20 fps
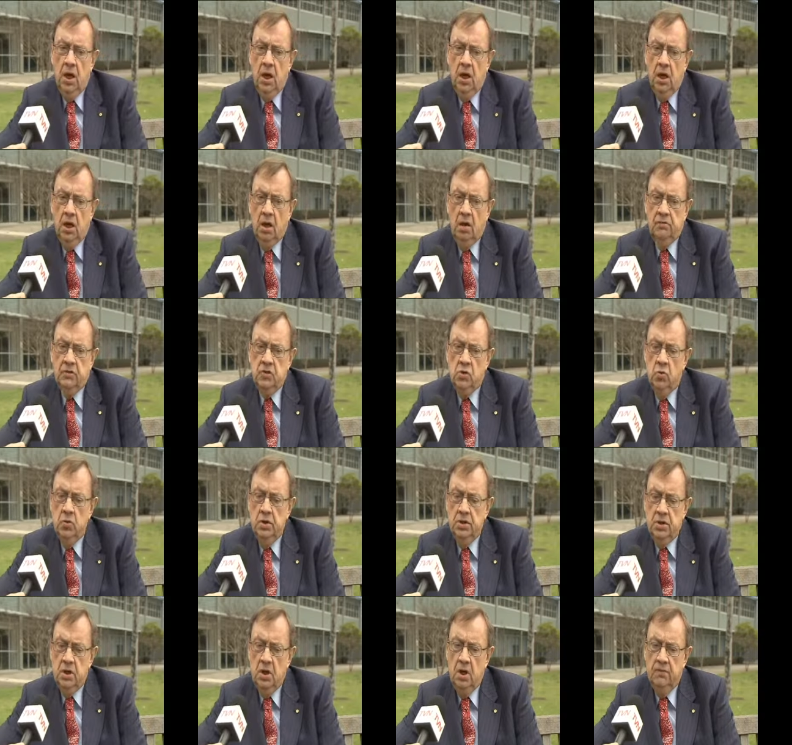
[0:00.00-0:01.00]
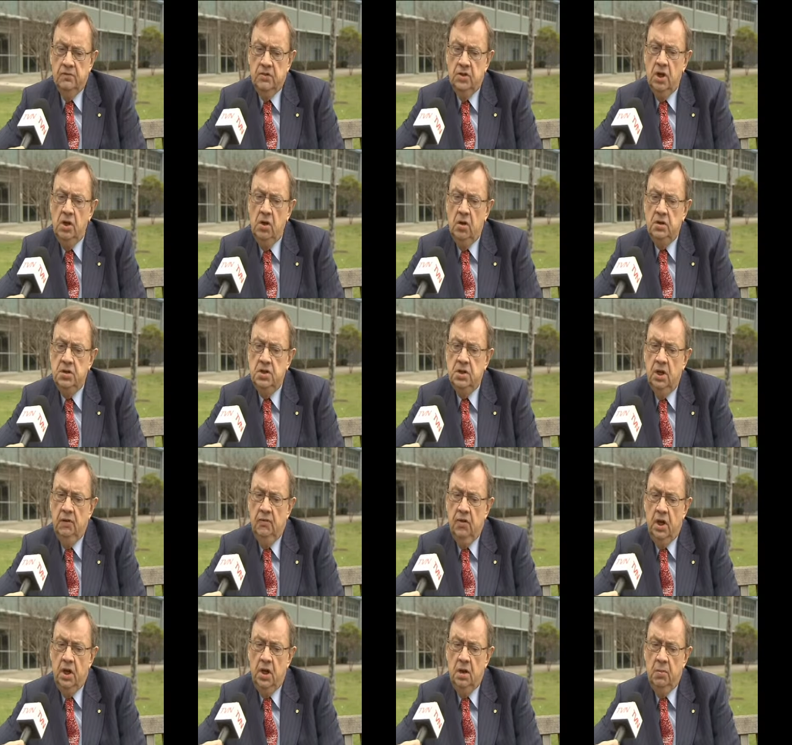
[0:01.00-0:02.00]
uh, of stories that I've seen on
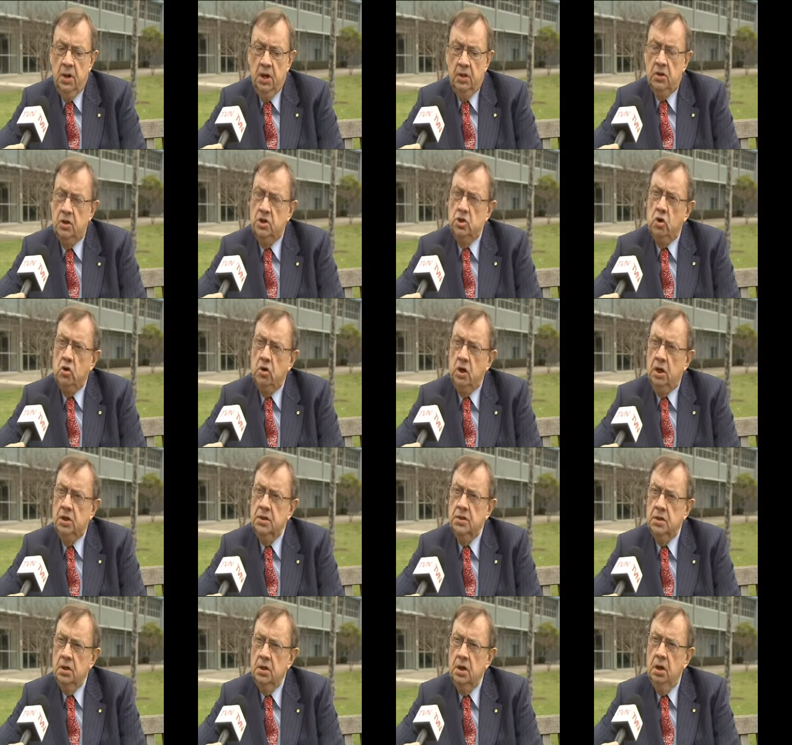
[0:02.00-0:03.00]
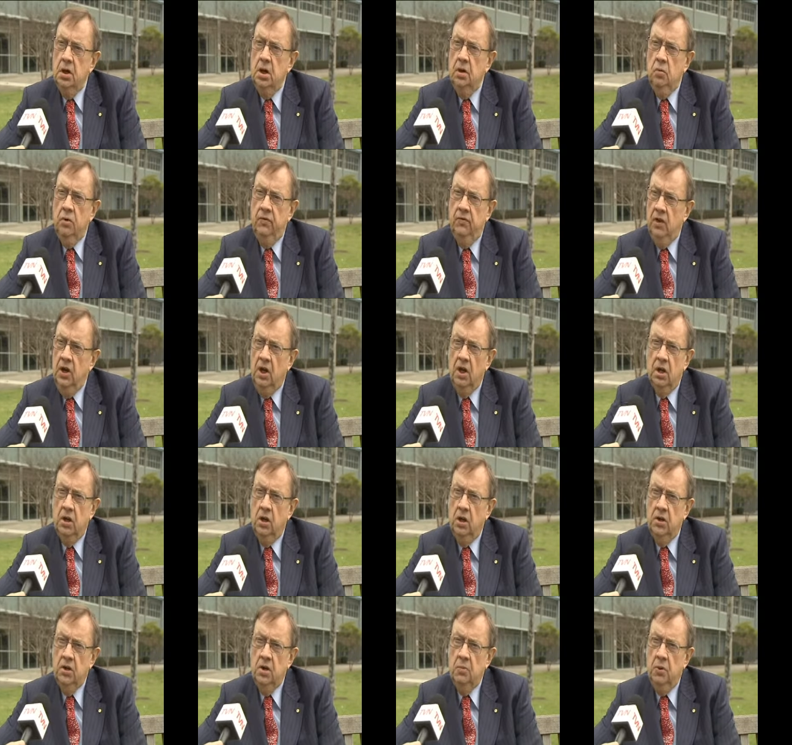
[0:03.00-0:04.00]
TVN about the jockeys. You know, we forget a
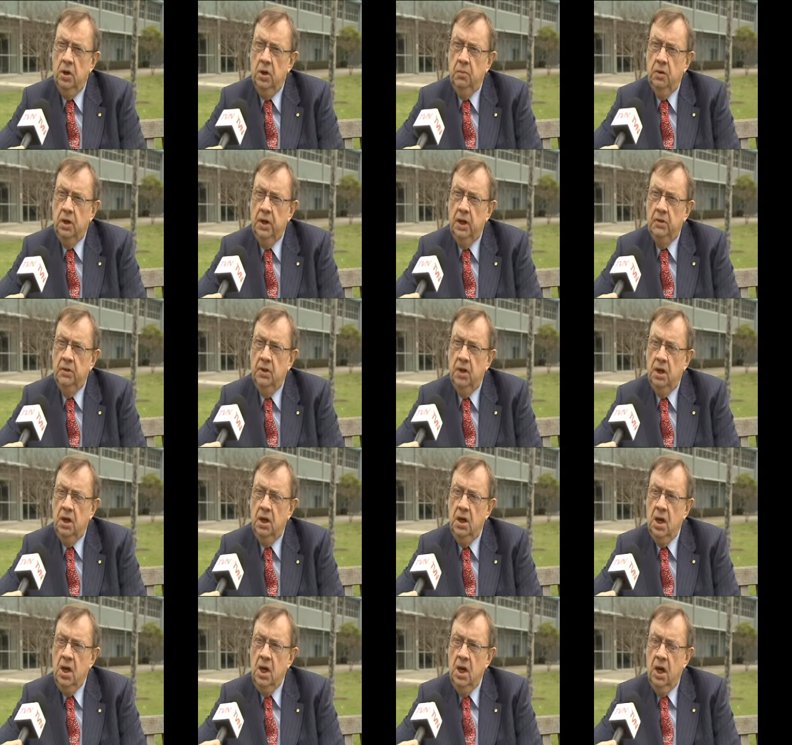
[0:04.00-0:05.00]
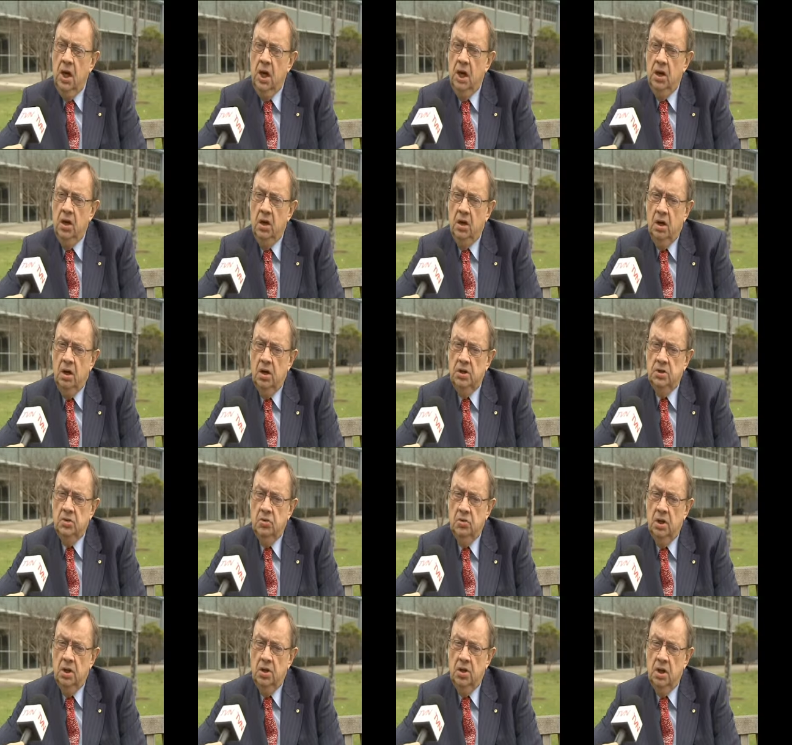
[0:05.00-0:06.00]
lot of the people out there. And I
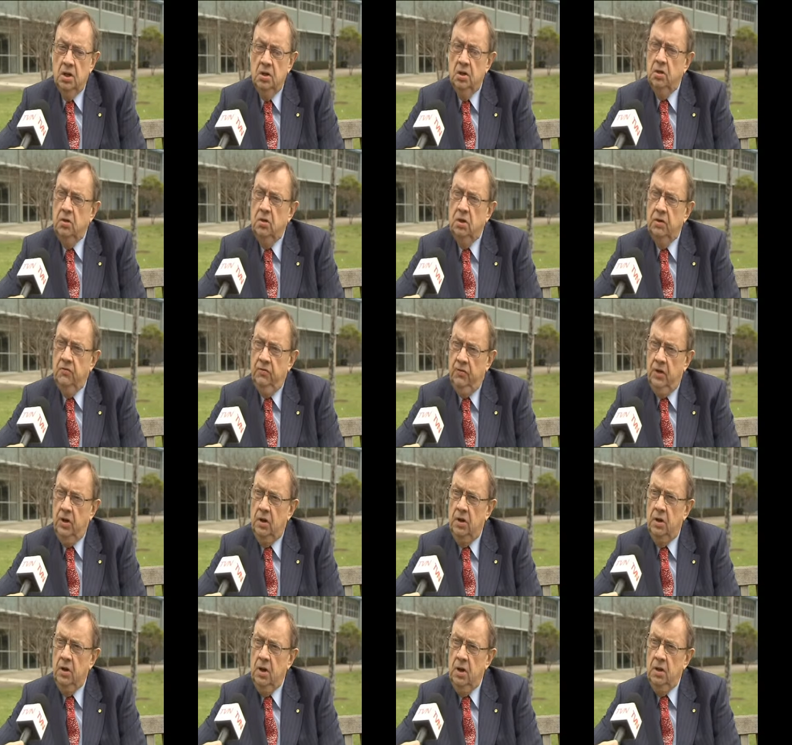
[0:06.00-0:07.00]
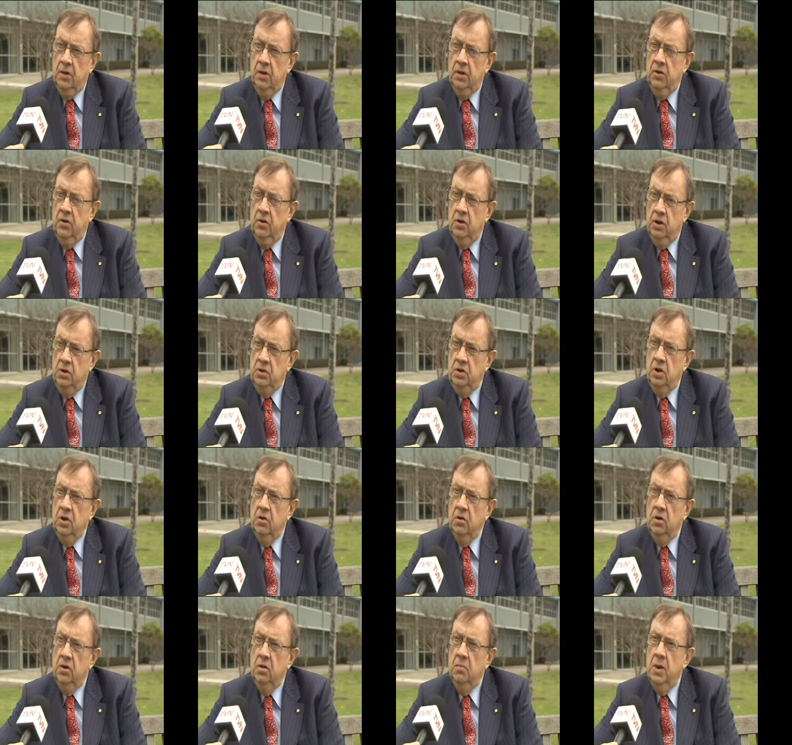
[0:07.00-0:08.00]
saw that young girl that fell, the
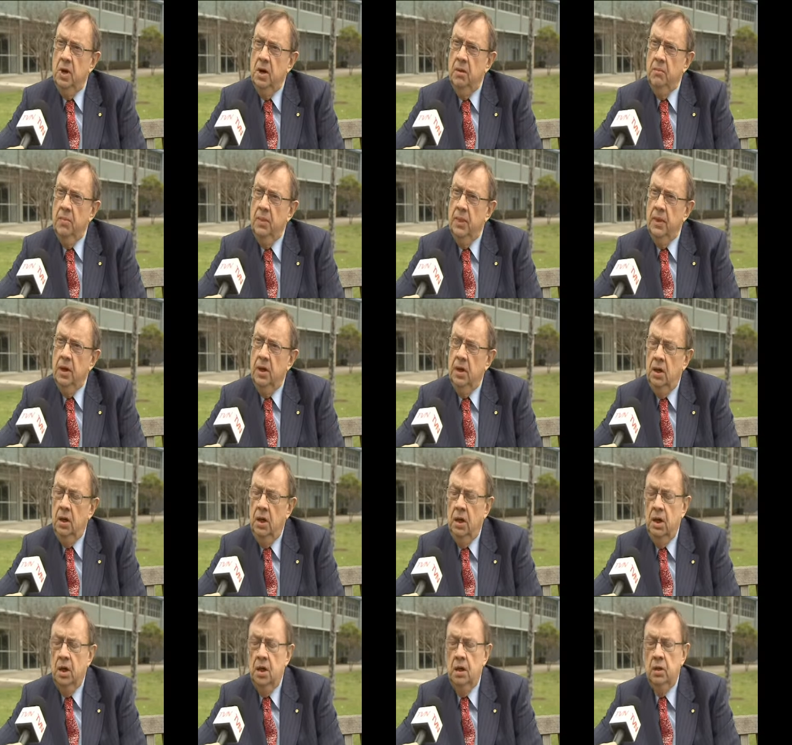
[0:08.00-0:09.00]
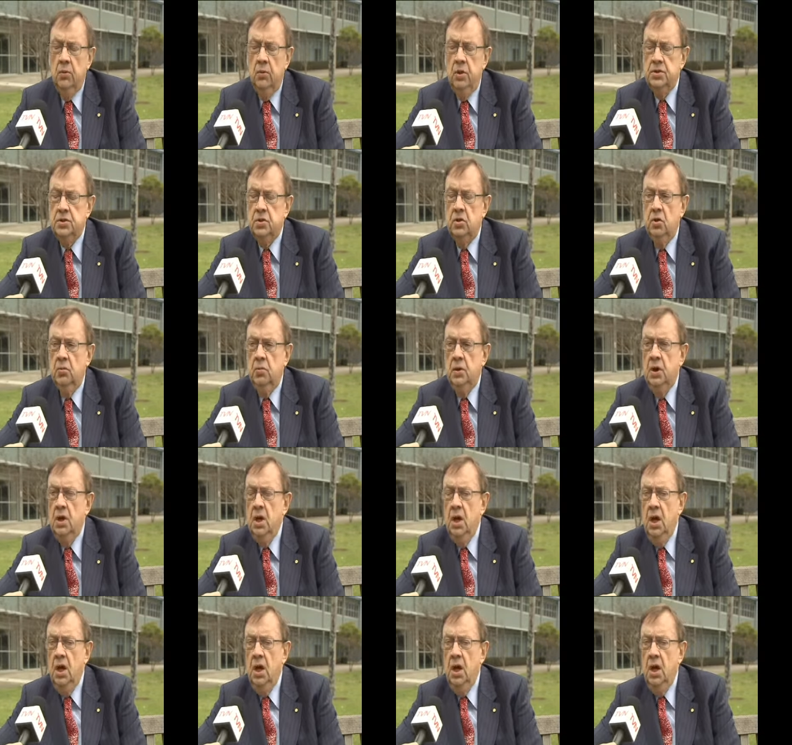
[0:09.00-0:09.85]
32-year-old mum. Yeah, Louise Cooper.